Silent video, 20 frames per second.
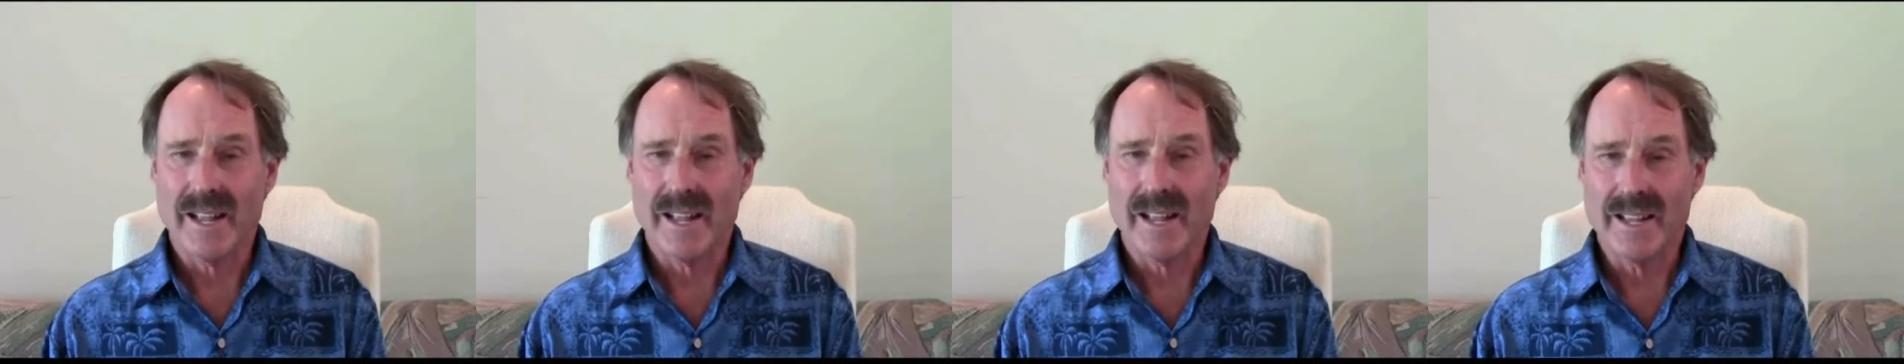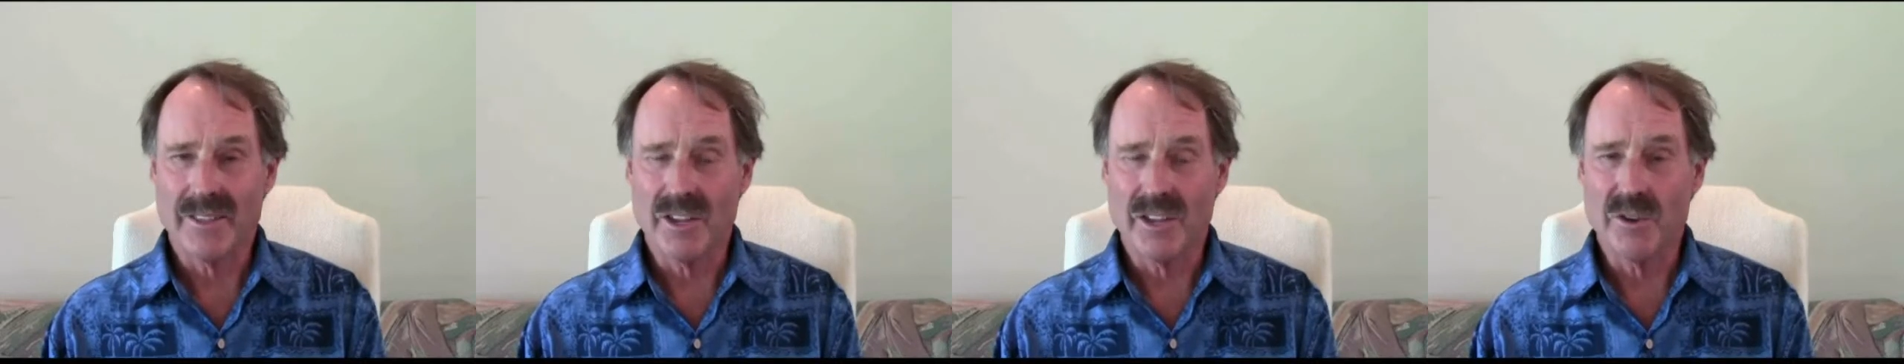
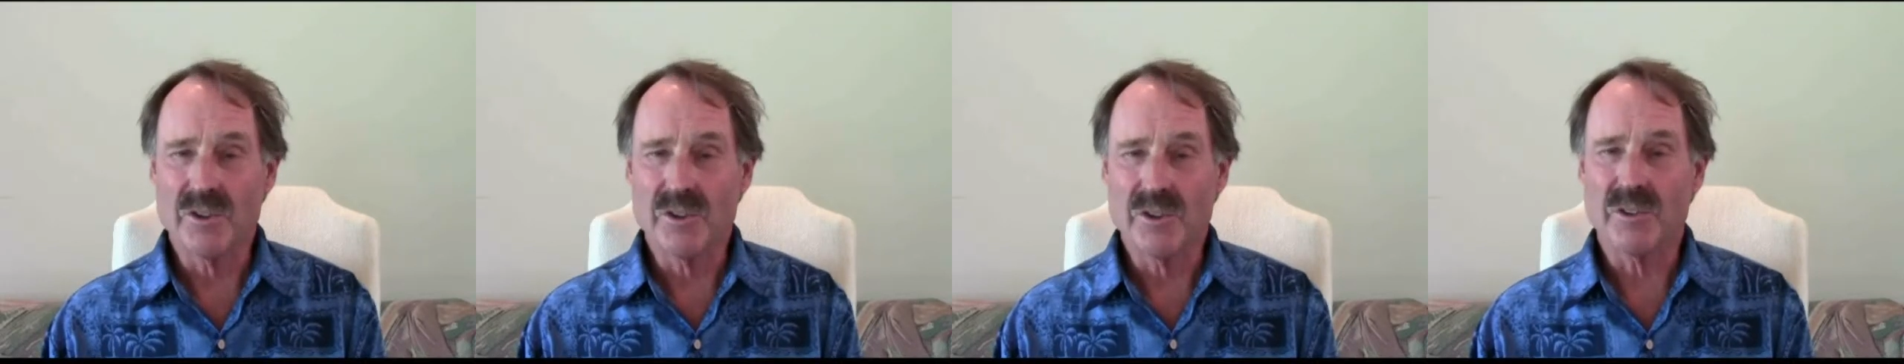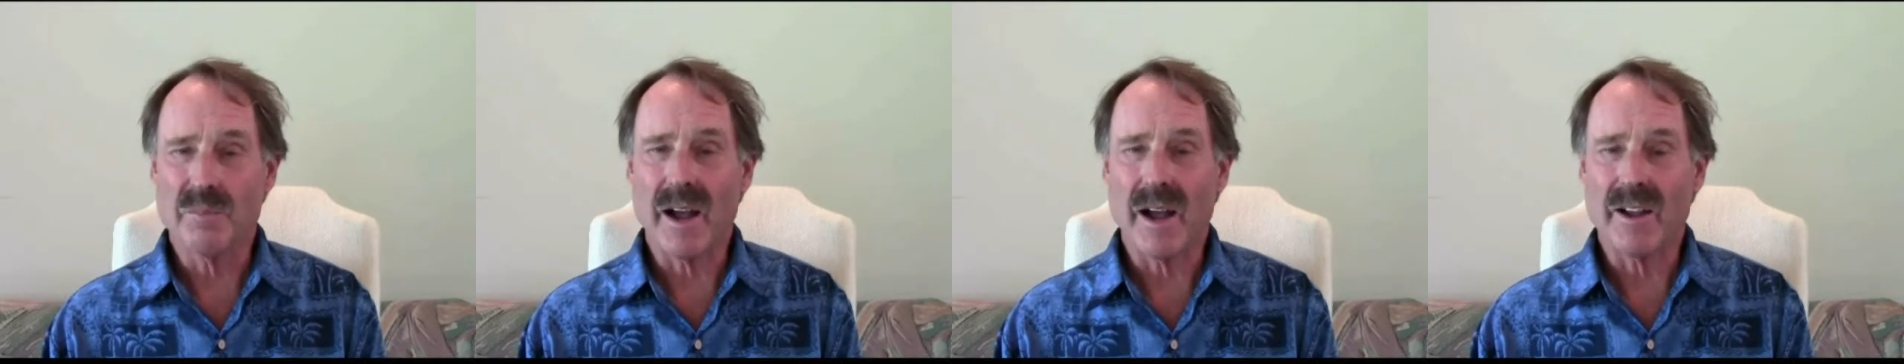in the
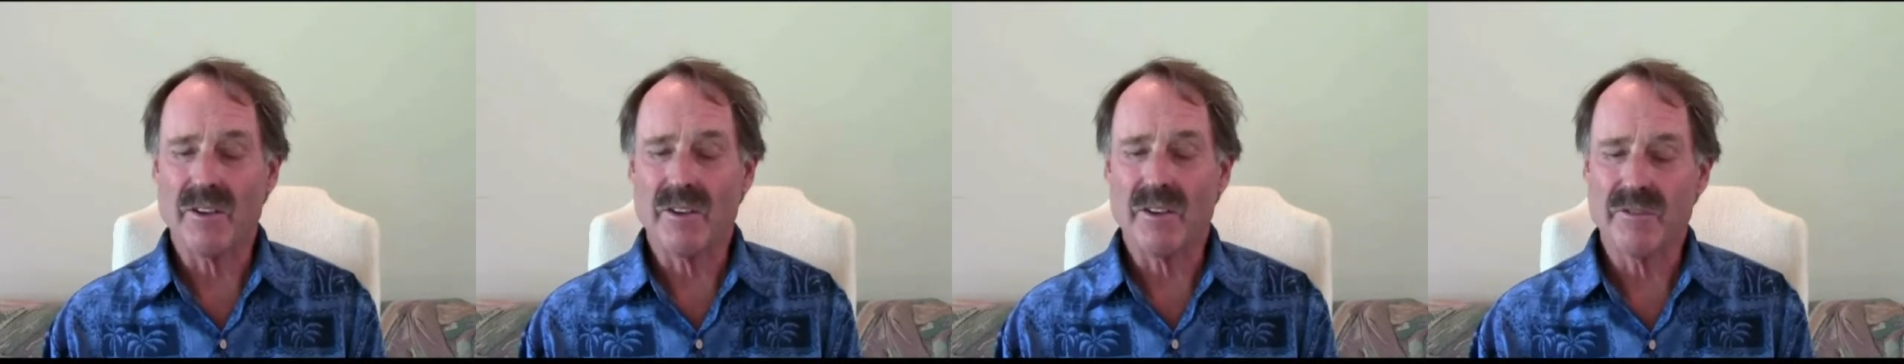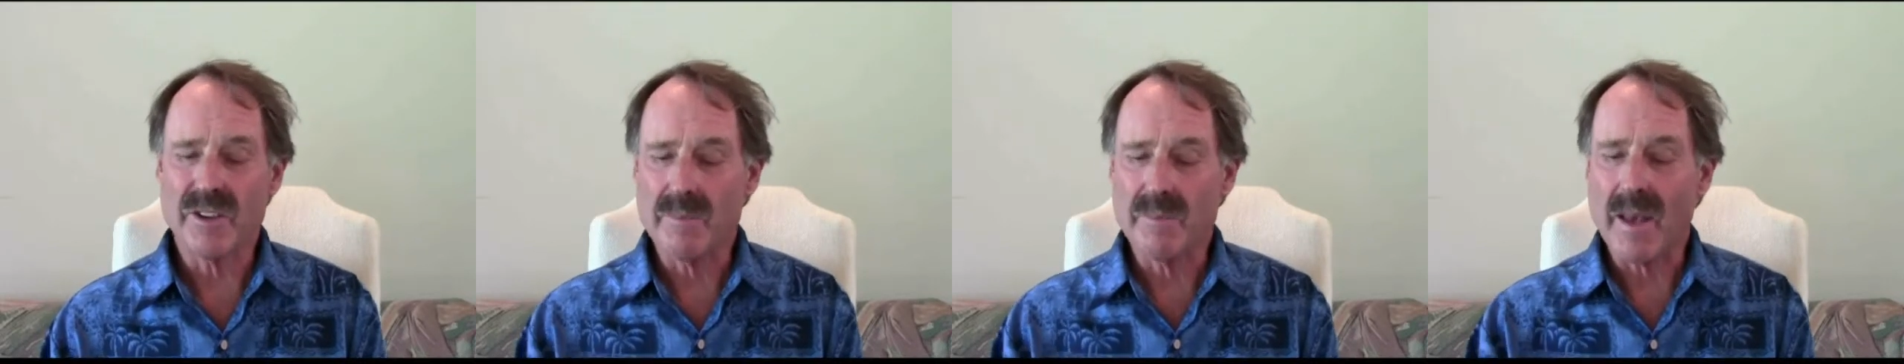use of
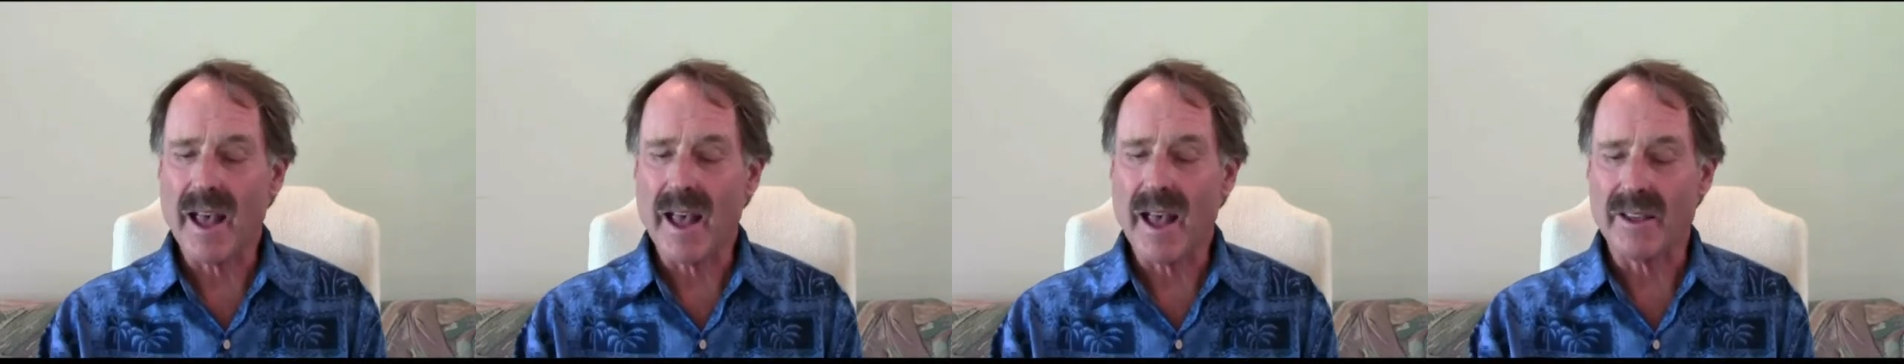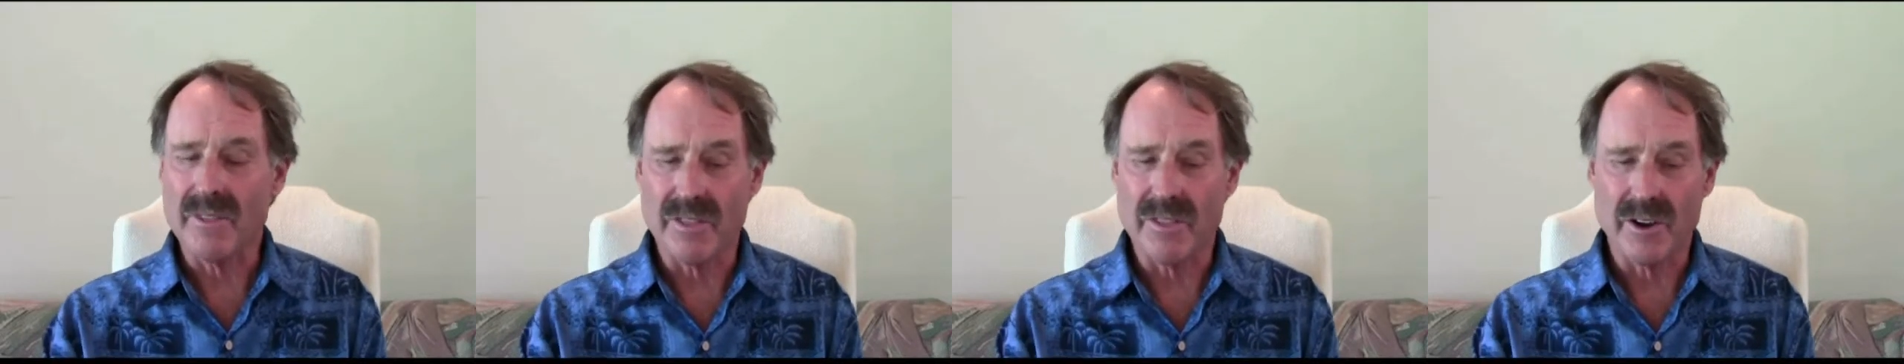
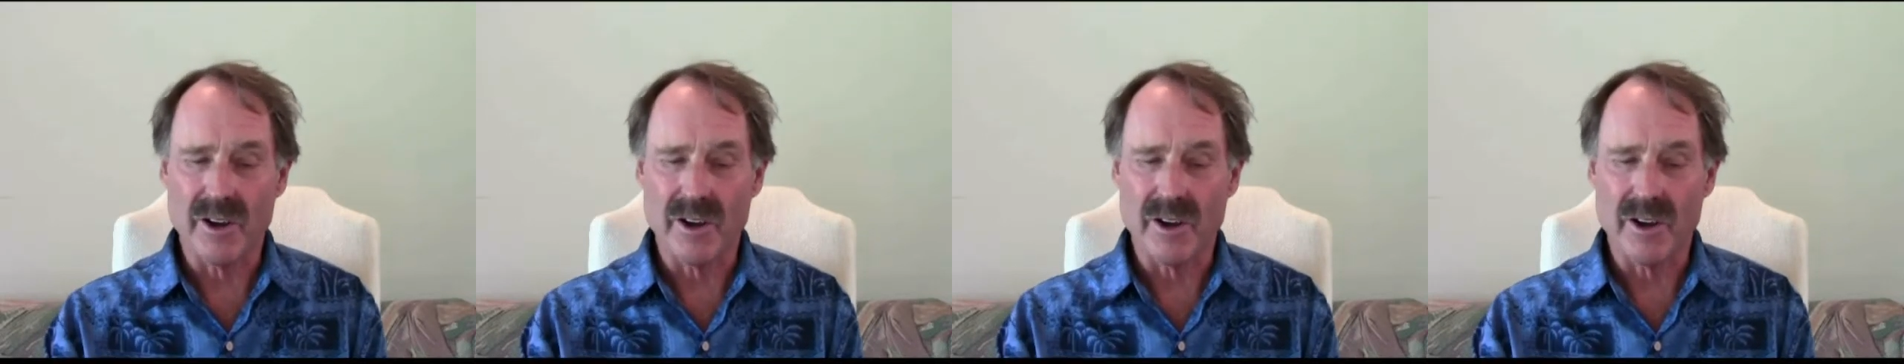biofeedback and